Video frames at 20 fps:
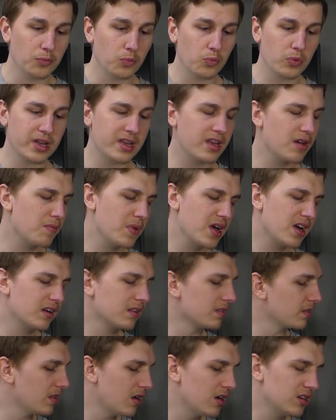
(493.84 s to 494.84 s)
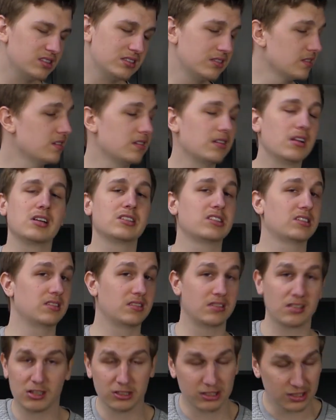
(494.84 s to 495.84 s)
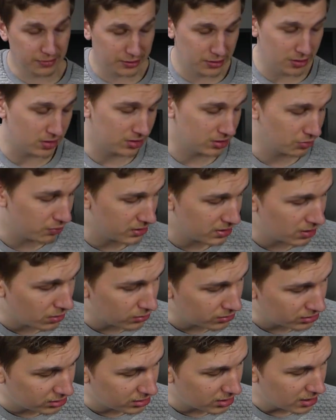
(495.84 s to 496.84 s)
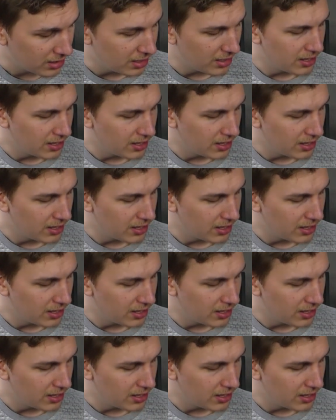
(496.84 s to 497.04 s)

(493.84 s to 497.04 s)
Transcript: We can make lots and lots and lots of songs with those.